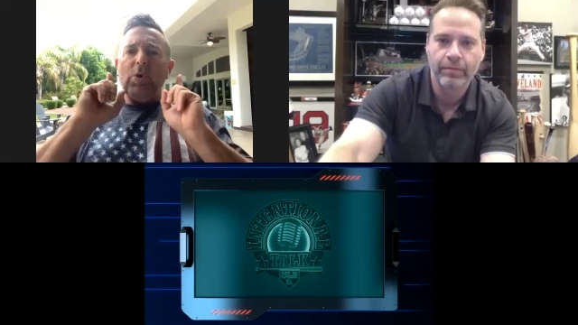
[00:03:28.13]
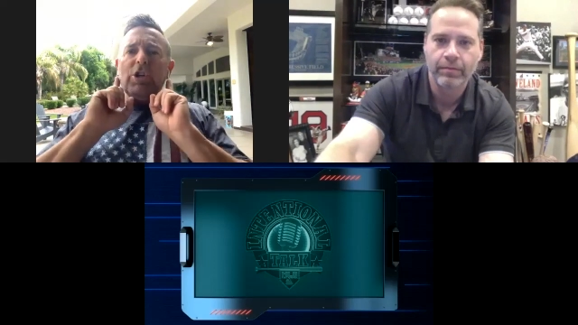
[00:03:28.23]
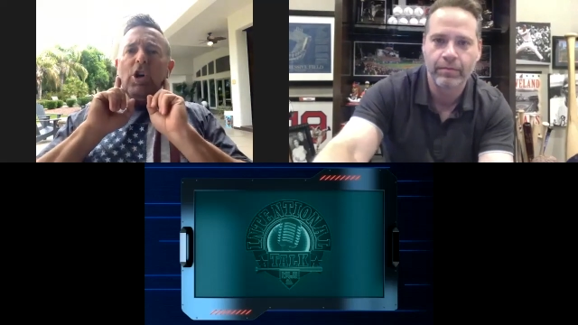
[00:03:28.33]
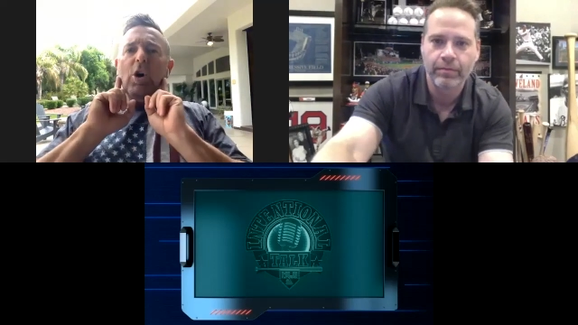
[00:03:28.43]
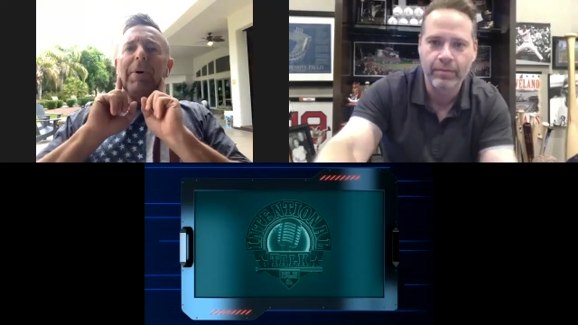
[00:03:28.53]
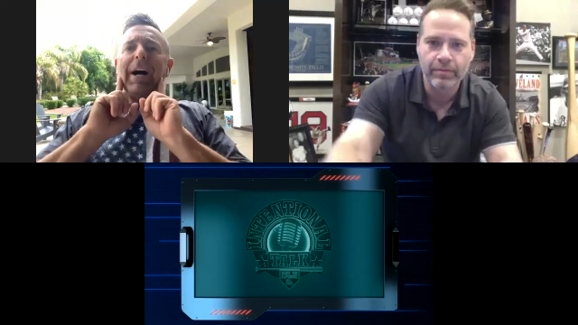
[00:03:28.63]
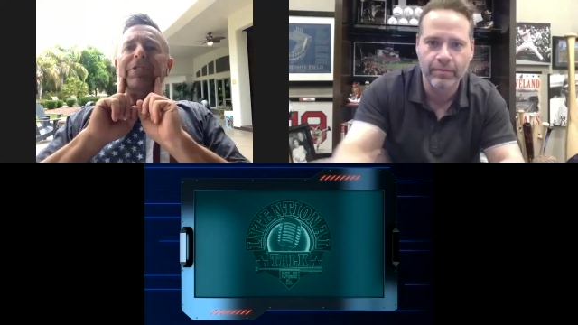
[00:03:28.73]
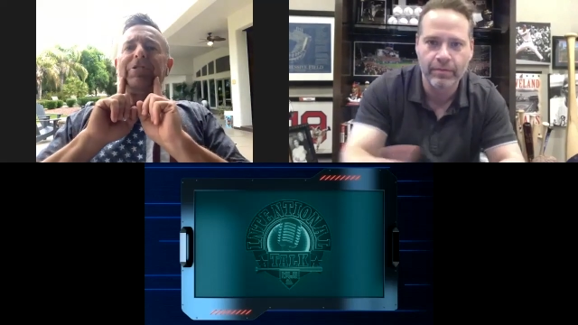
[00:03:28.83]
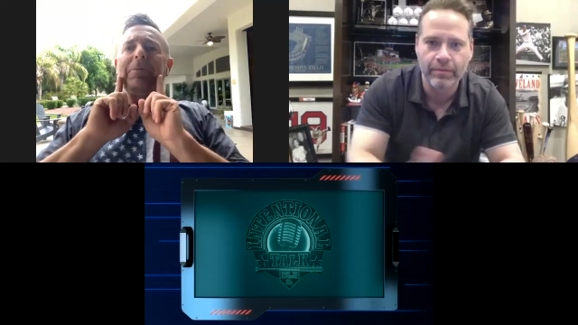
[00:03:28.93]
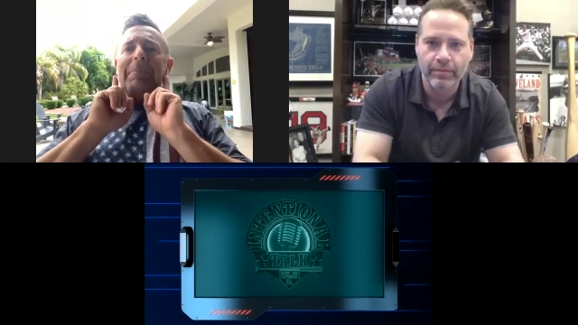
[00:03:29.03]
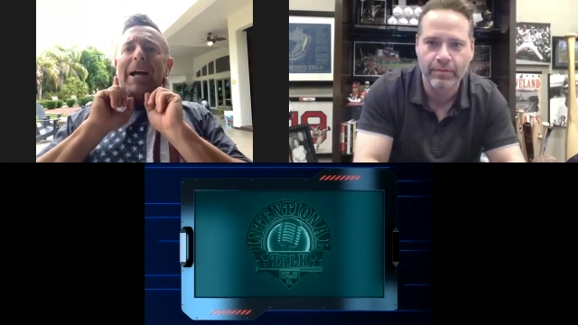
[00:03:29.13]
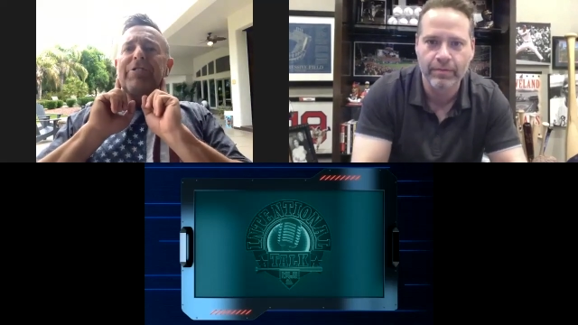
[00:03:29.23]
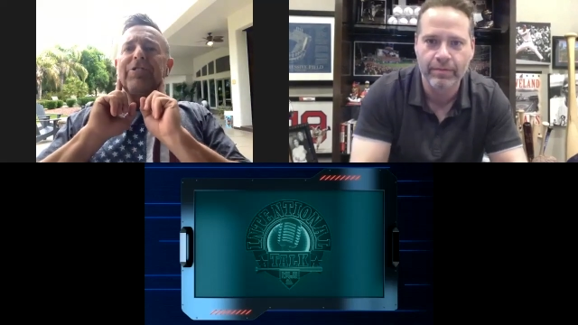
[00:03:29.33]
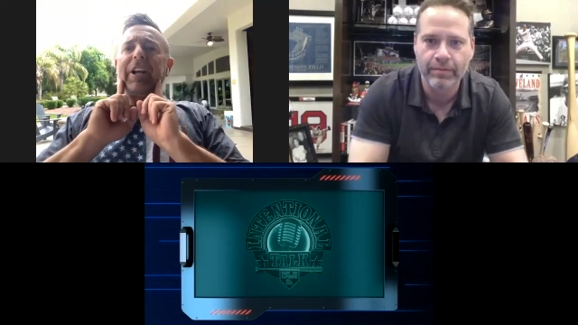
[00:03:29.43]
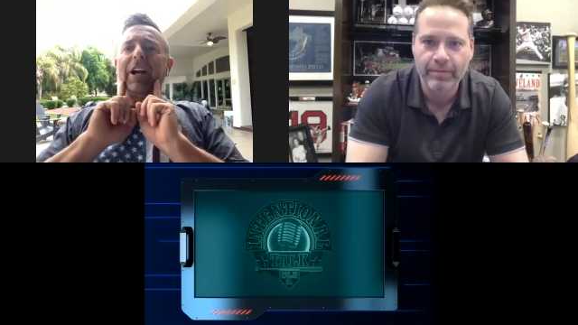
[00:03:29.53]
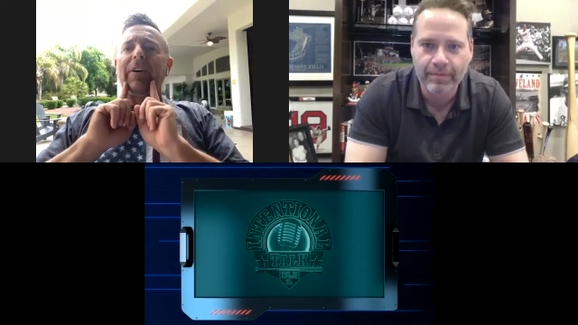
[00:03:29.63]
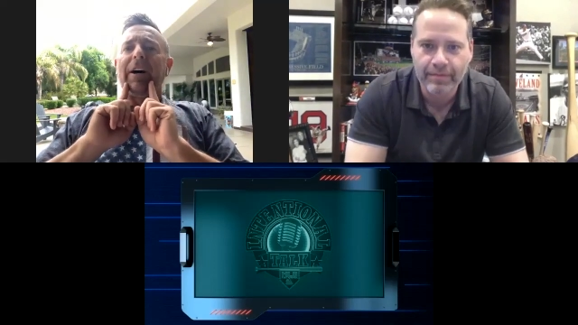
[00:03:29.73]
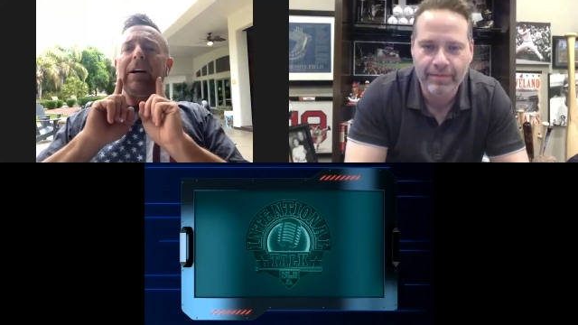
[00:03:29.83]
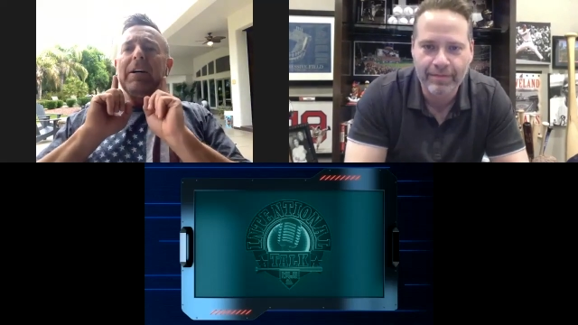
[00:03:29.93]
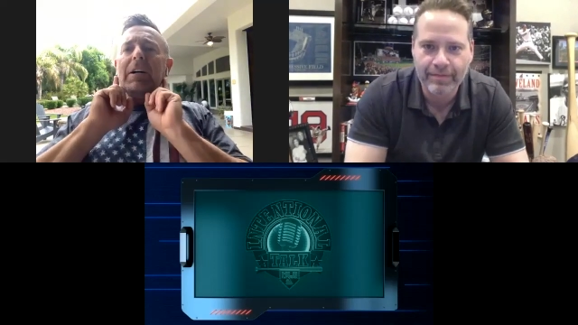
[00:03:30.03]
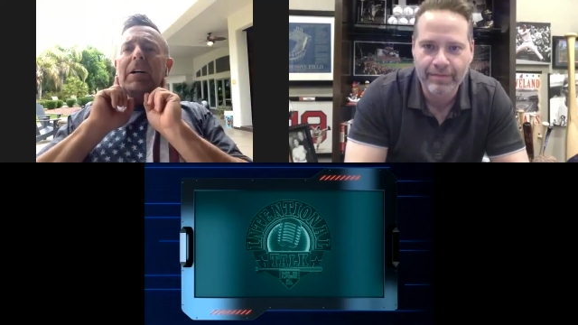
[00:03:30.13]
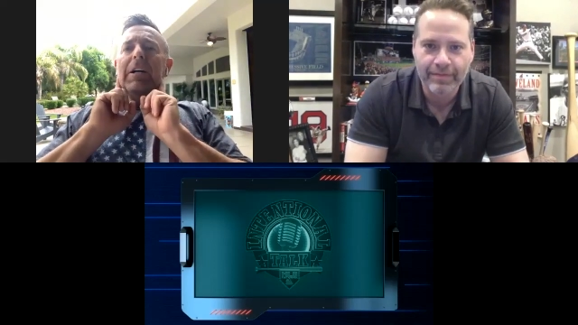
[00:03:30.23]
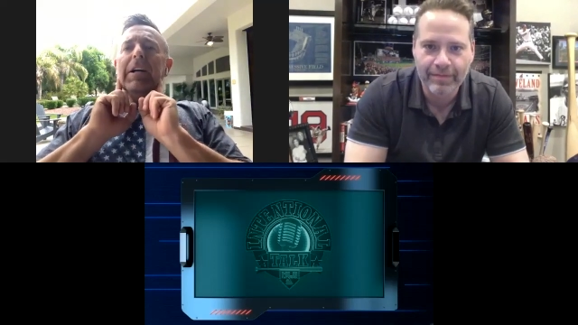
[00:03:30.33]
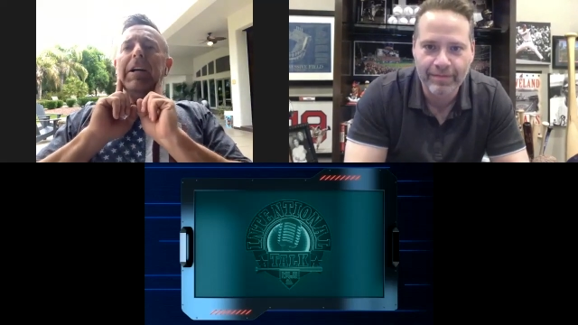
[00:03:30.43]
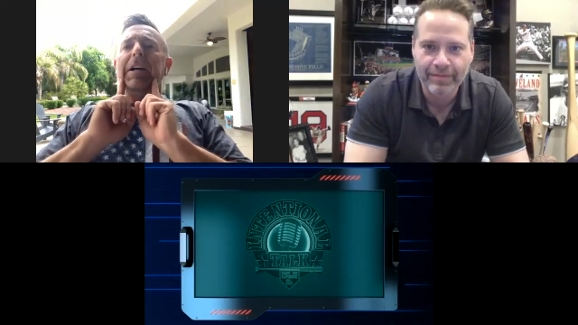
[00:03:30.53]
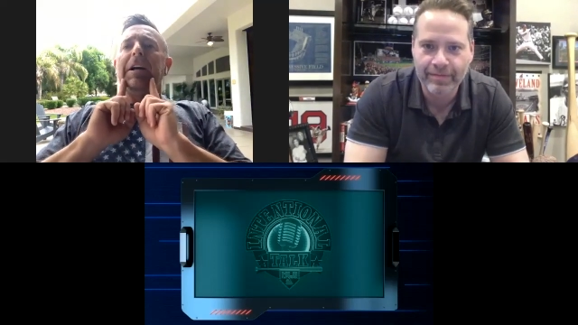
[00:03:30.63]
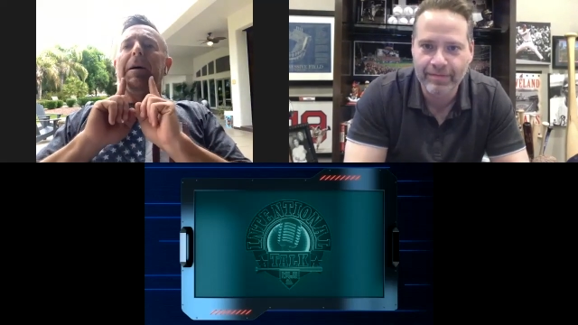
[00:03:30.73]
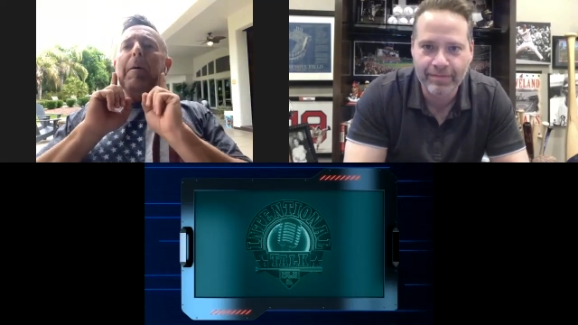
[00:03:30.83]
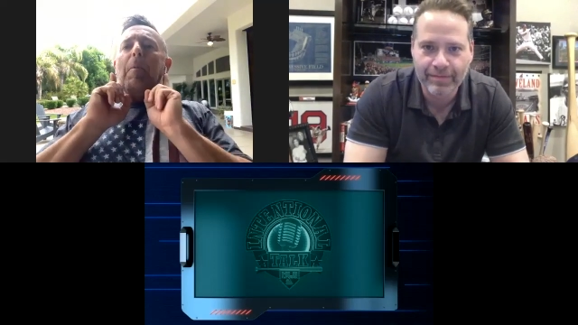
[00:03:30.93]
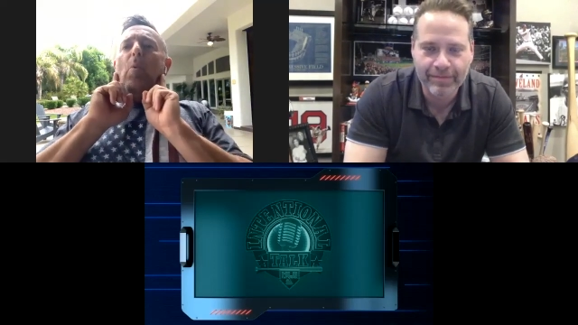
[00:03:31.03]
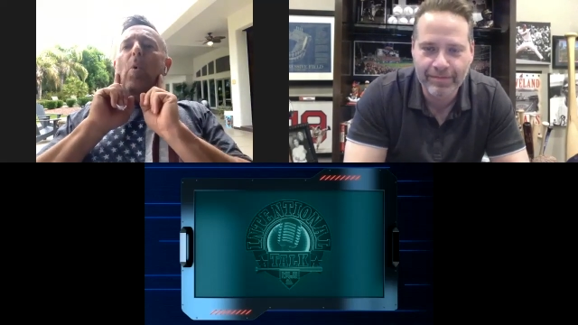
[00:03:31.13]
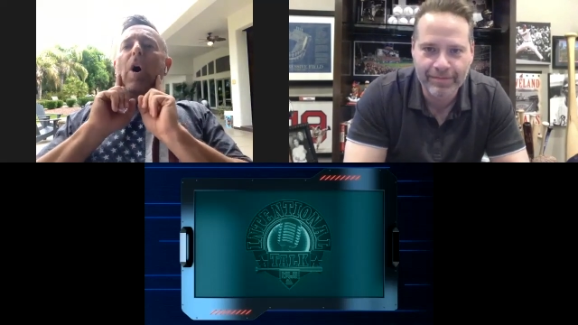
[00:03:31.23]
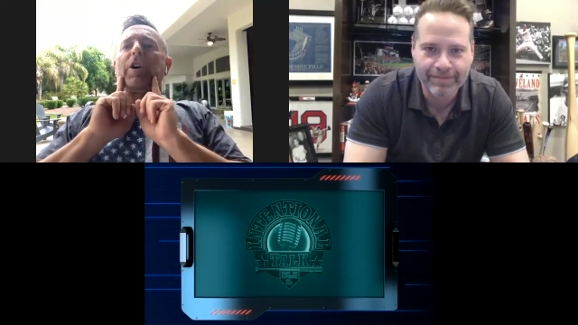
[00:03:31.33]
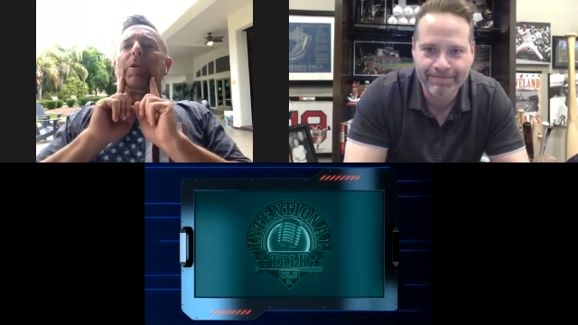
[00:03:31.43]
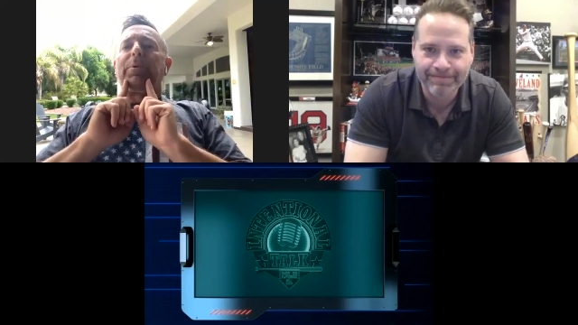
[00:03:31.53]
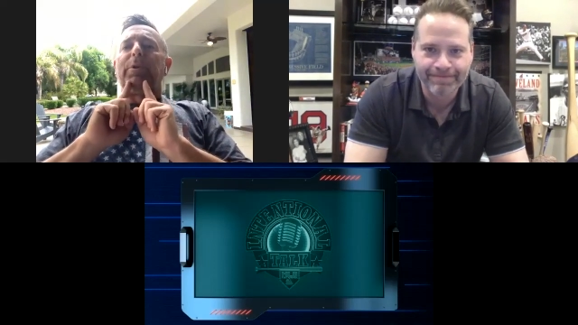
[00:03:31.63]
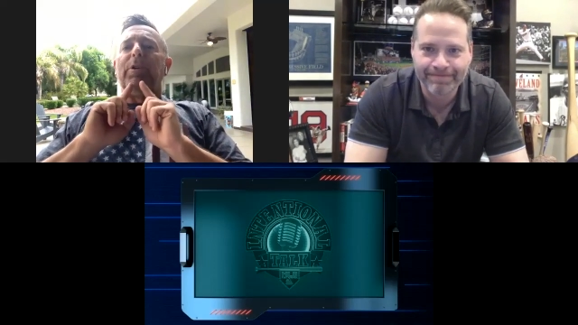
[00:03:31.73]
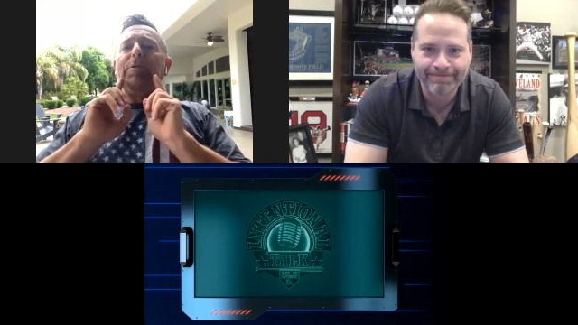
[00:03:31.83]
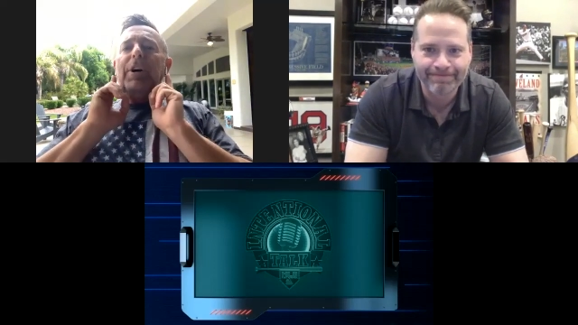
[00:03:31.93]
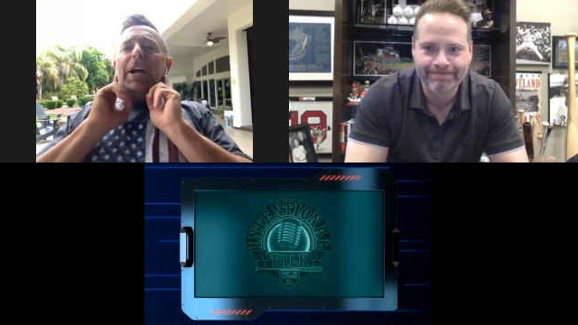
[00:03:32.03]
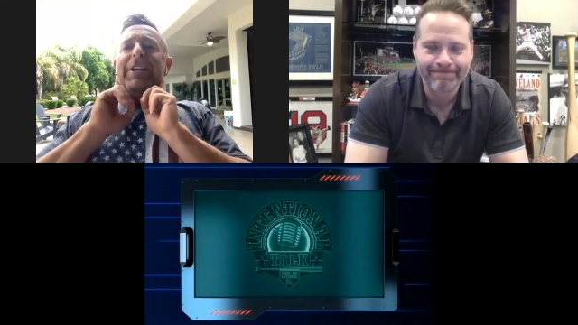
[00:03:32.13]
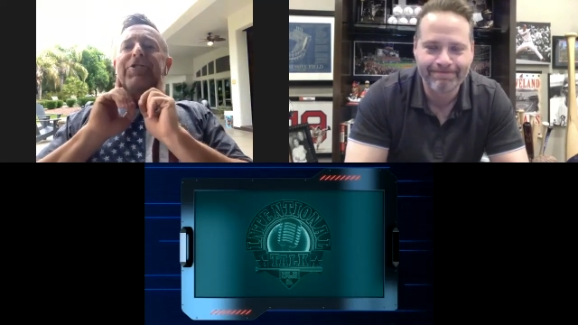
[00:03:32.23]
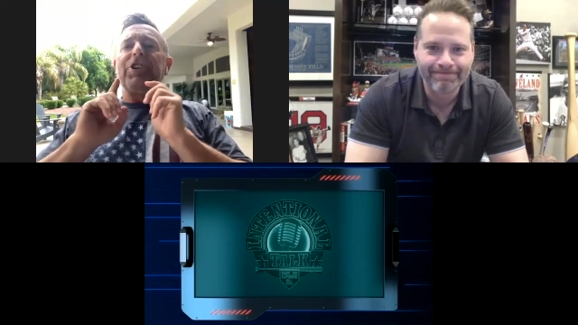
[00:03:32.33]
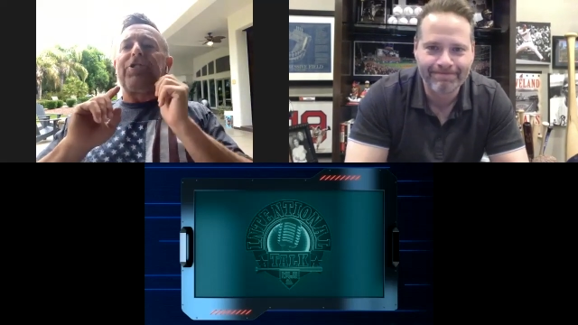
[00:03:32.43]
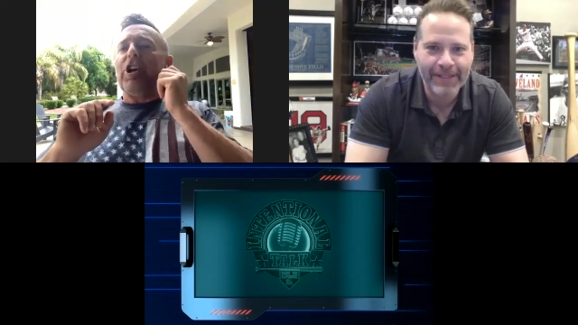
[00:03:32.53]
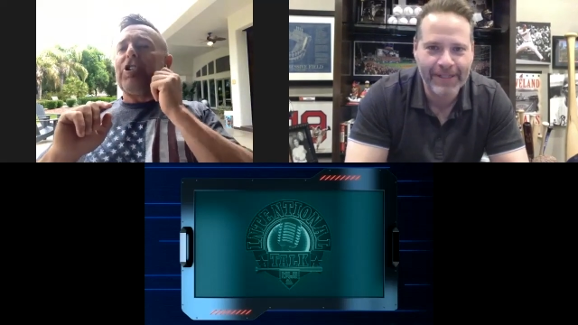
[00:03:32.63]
Speaker 1: will you go buy some mascara, waterproof, and